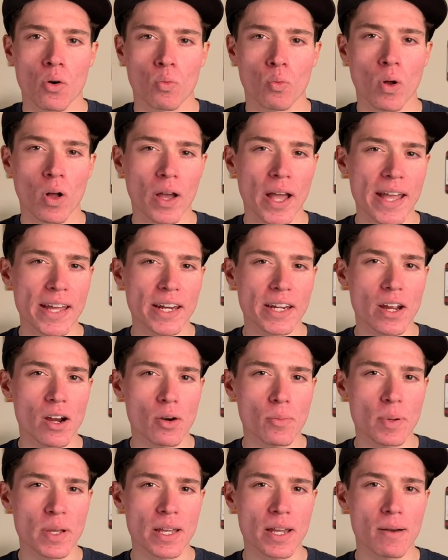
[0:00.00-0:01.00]
While 80
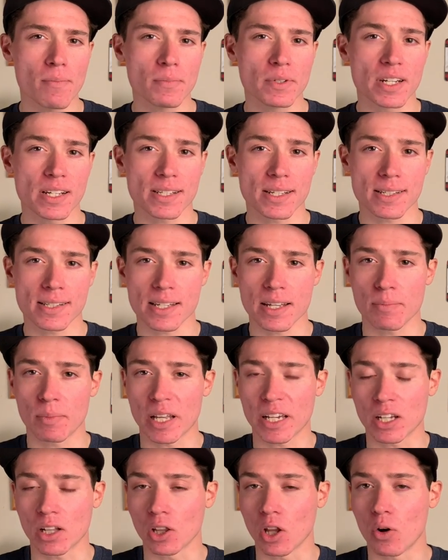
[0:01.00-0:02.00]
RPM doesn't seem
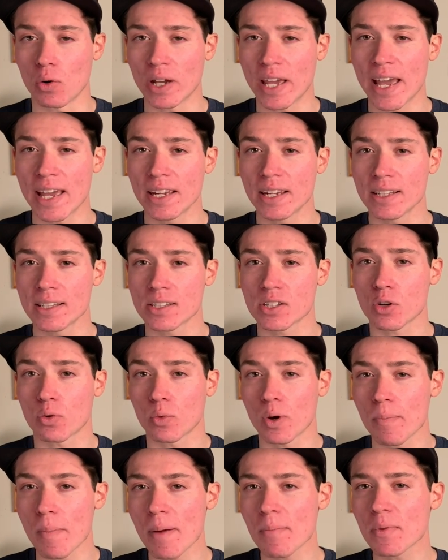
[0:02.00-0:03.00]
like a low cadence,
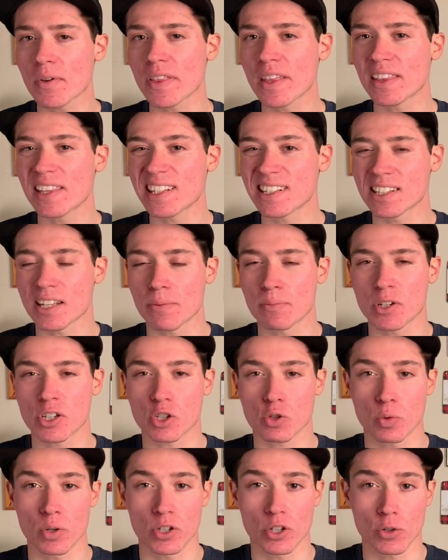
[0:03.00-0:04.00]
remember that these
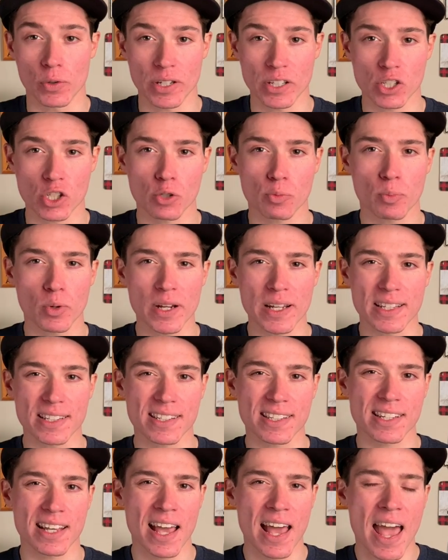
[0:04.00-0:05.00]
subjects were doing
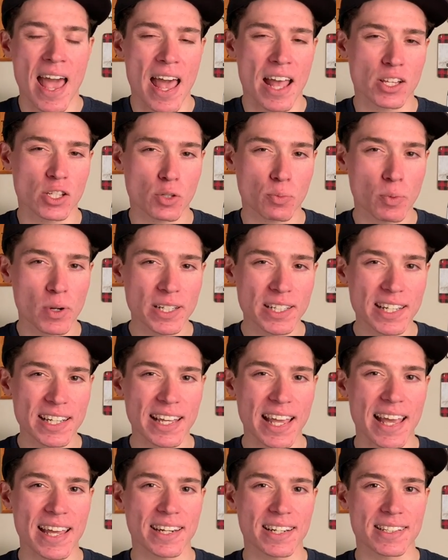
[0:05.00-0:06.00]
sprints, and sprinting
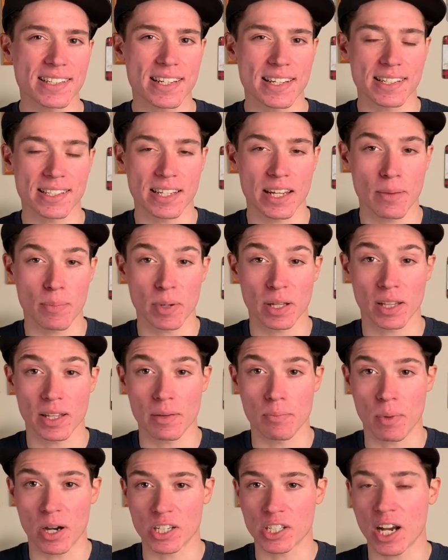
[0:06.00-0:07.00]
cadence is typically
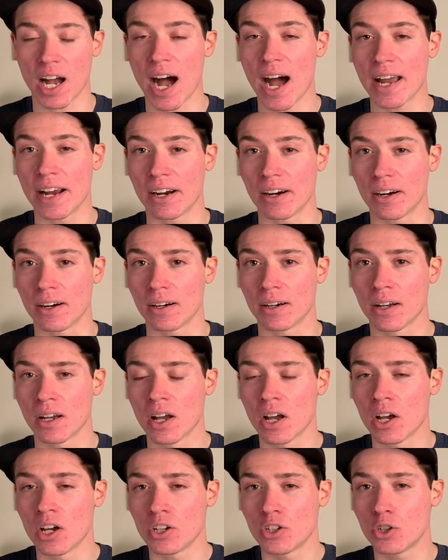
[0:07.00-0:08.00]
much higher.
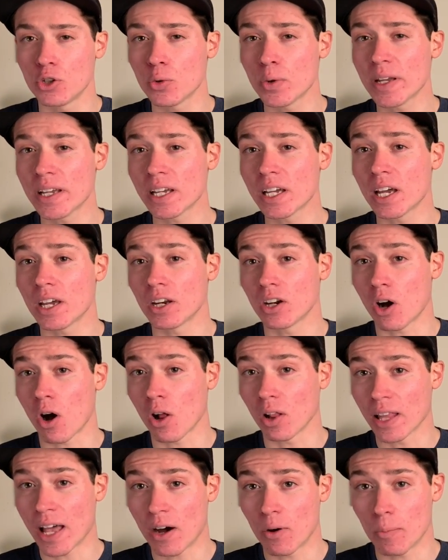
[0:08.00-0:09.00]
Doing an
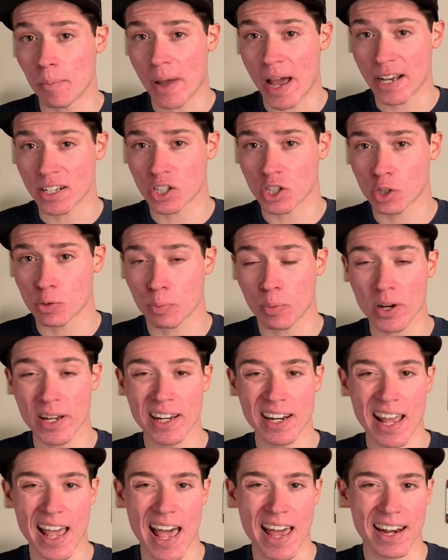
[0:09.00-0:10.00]
all-out max
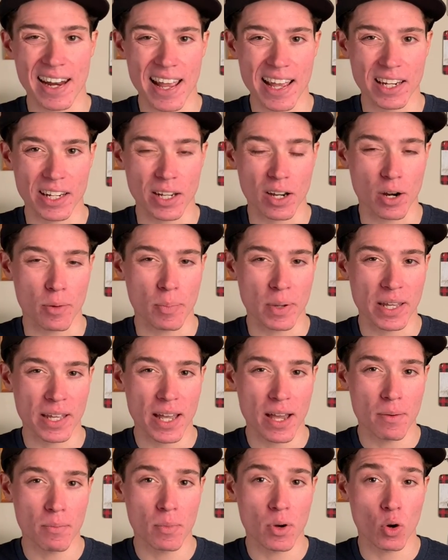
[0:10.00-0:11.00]
sprint at 80
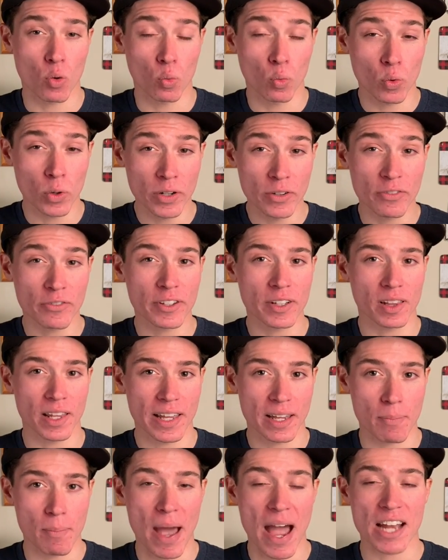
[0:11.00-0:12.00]
RPM would feel
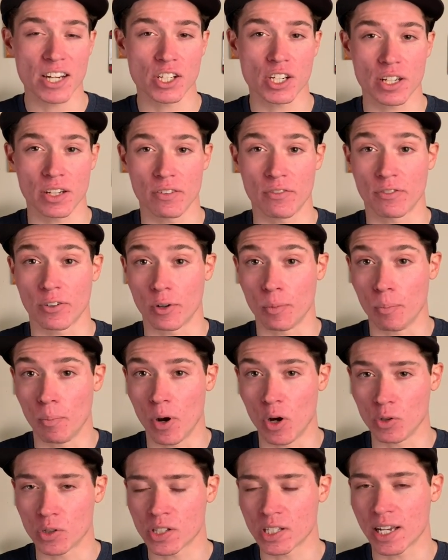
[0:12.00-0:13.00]
like mashing for
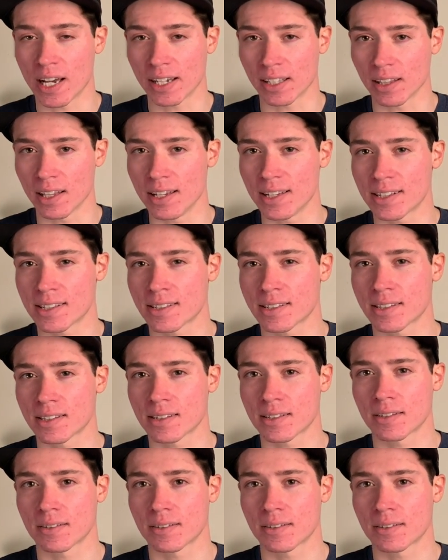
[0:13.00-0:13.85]
most cyclists.